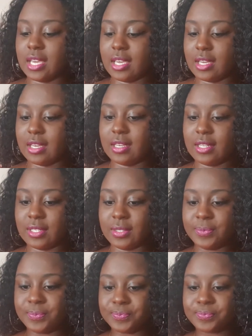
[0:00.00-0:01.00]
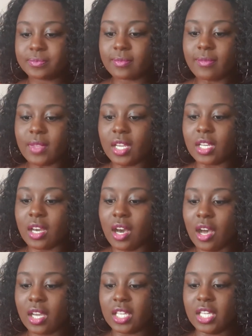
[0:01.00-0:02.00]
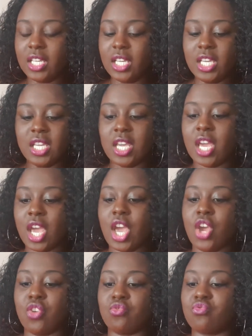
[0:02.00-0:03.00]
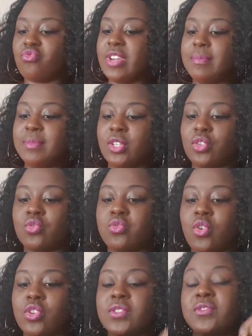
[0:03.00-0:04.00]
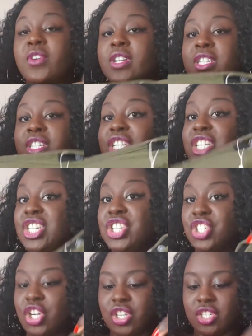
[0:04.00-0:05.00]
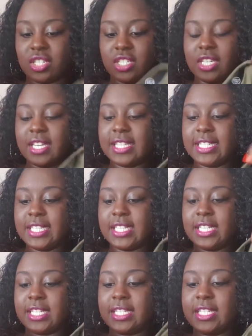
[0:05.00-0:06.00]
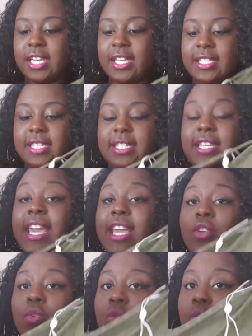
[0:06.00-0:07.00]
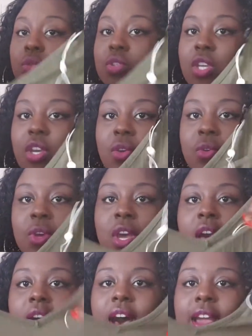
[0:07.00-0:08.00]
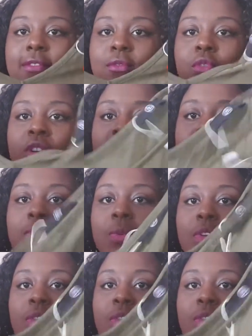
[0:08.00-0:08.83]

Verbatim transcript: a khaki ribbed cross front t-shirt. This is in a size 10 also. I've worn this